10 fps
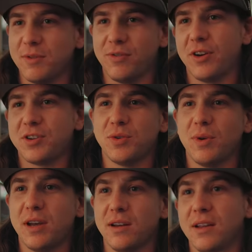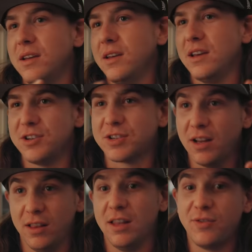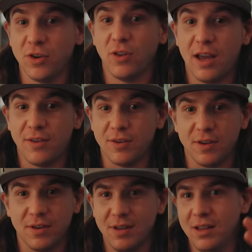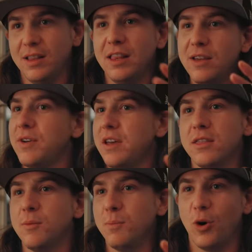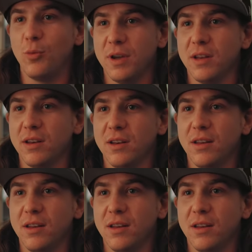to fluctuate and just kind of live your life and live in the moment